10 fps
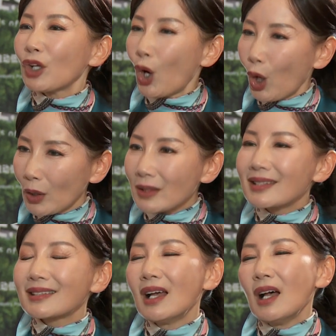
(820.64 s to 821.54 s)
the
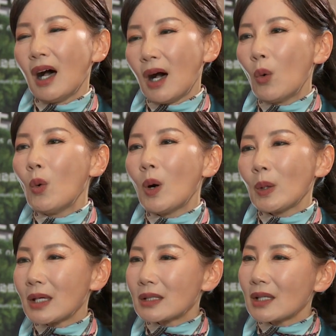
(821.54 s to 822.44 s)
hearts, who
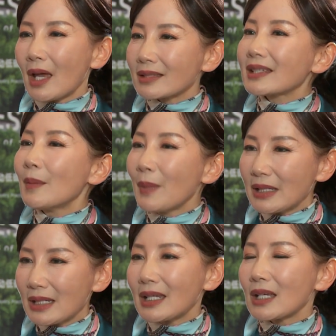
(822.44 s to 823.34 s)
is as
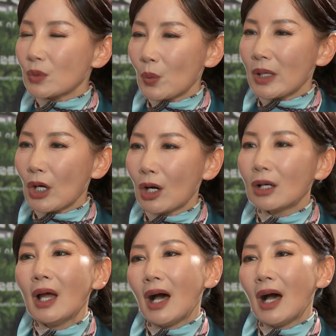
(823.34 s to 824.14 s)
committed as we are